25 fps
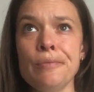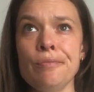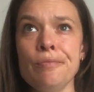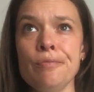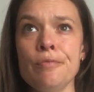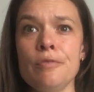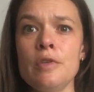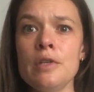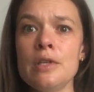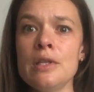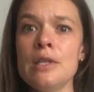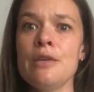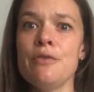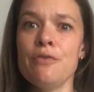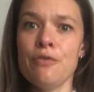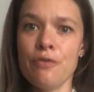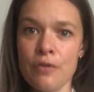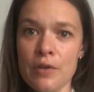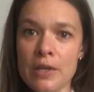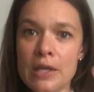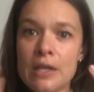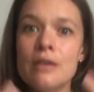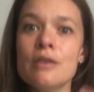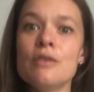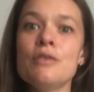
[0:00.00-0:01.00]
really
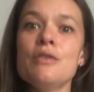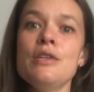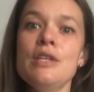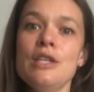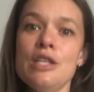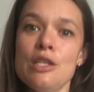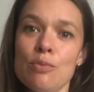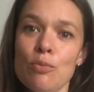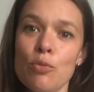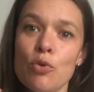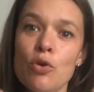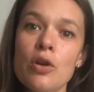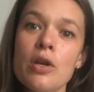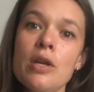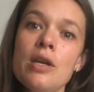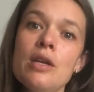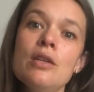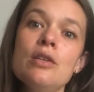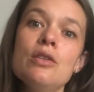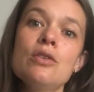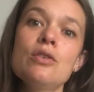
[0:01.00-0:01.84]
feel these mornings.